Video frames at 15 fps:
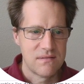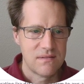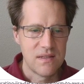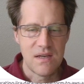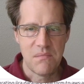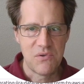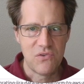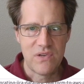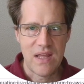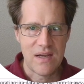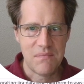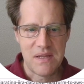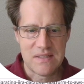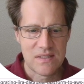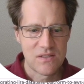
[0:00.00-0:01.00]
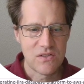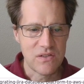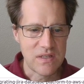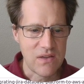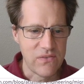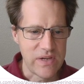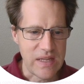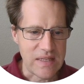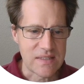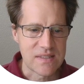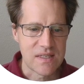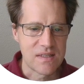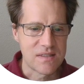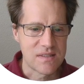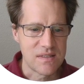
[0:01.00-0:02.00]
the number of databases on given
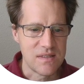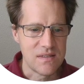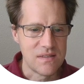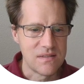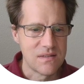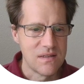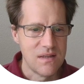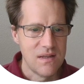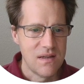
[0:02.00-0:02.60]
instances.